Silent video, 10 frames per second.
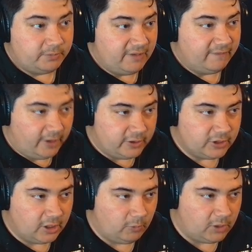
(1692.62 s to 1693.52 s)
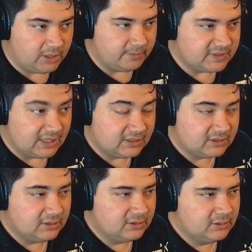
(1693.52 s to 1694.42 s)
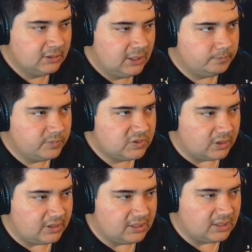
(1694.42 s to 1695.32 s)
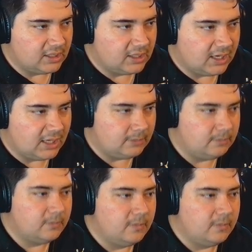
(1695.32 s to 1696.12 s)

to be very John Williams-esque. So I think I